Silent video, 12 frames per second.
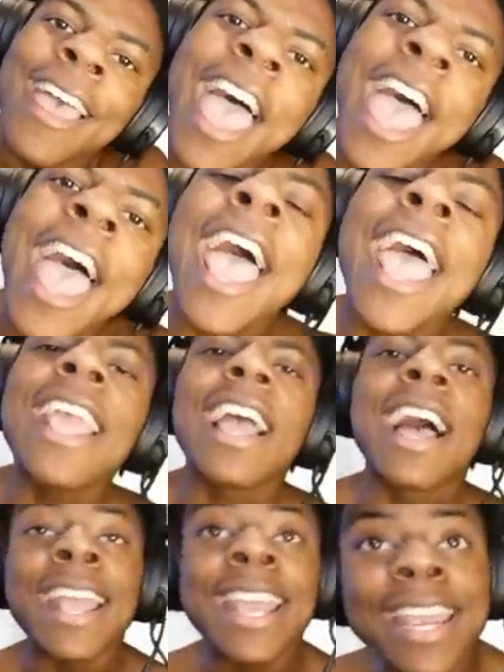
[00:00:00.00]
Hey. A
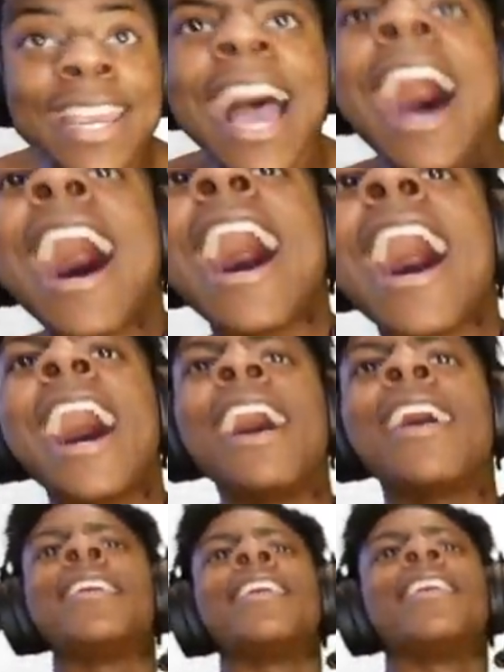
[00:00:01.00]
E R
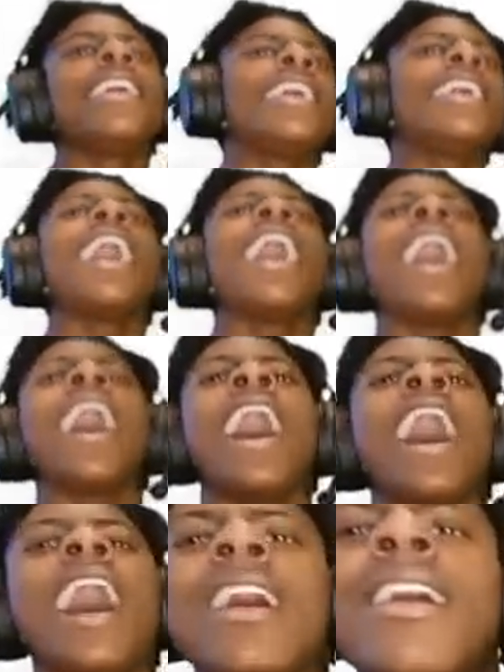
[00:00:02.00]
E R